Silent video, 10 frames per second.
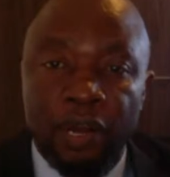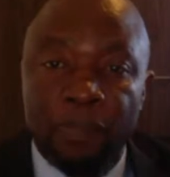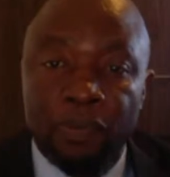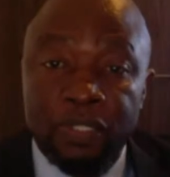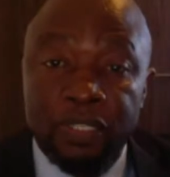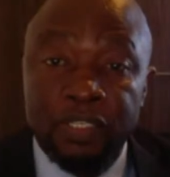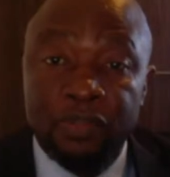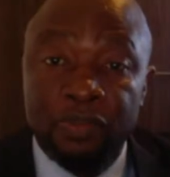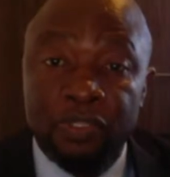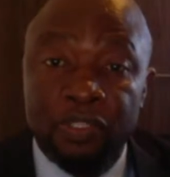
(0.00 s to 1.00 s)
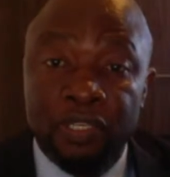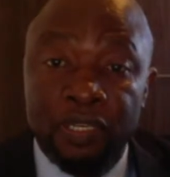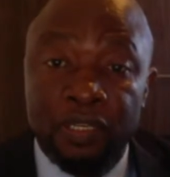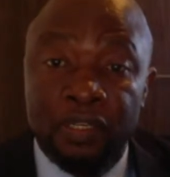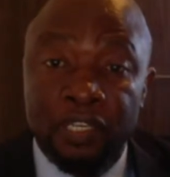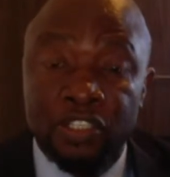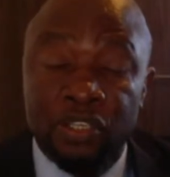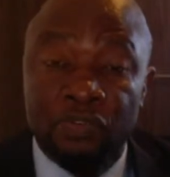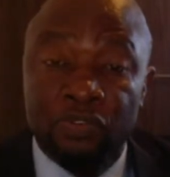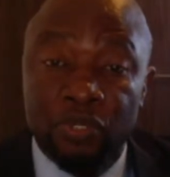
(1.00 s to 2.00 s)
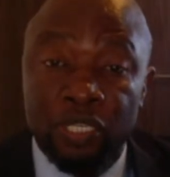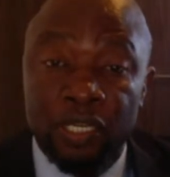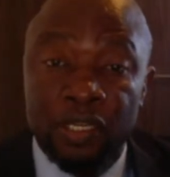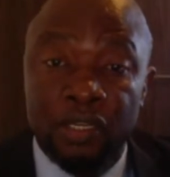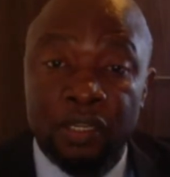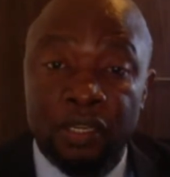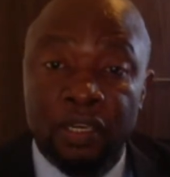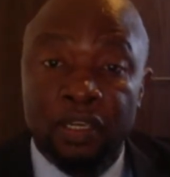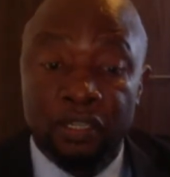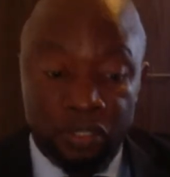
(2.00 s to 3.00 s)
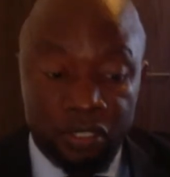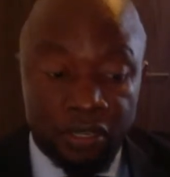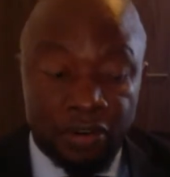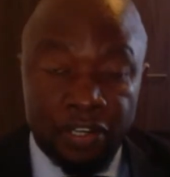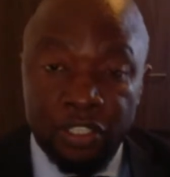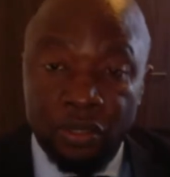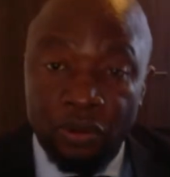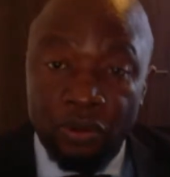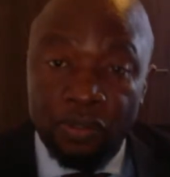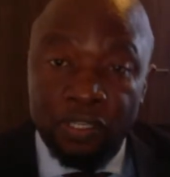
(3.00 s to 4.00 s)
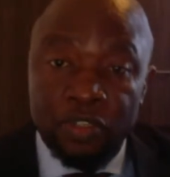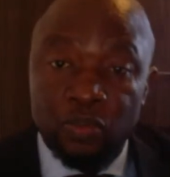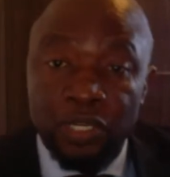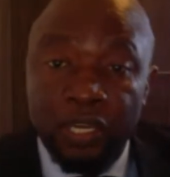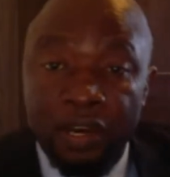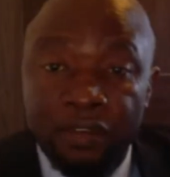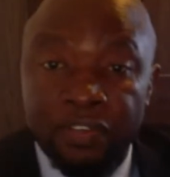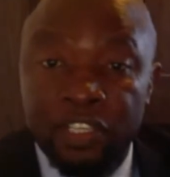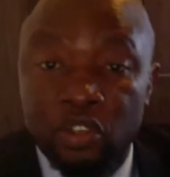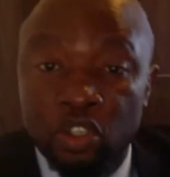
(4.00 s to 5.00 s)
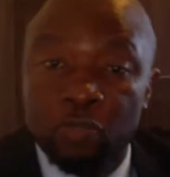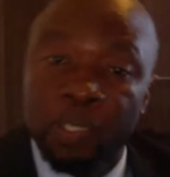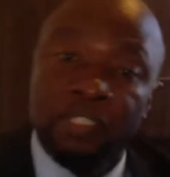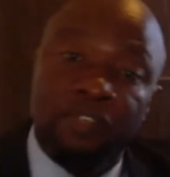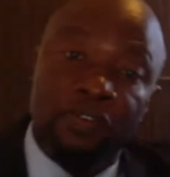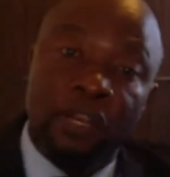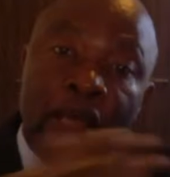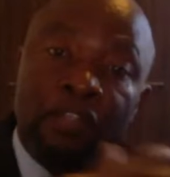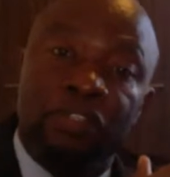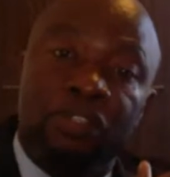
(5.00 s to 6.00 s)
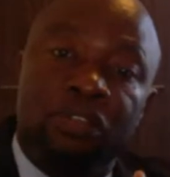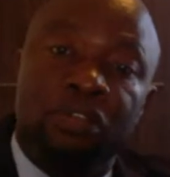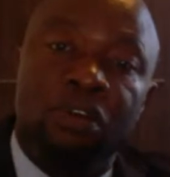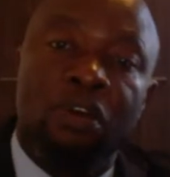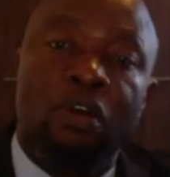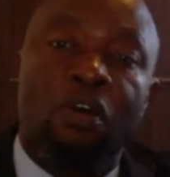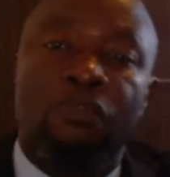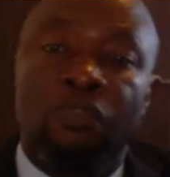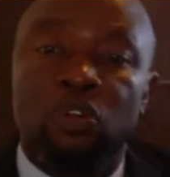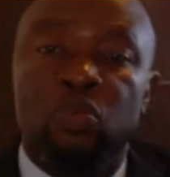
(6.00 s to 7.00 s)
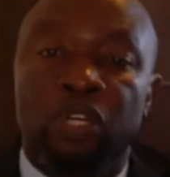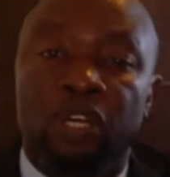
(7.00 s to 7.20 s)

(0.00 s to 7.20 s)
I proceed with the lecture of today, it's critical that we have a retrospective glance of what we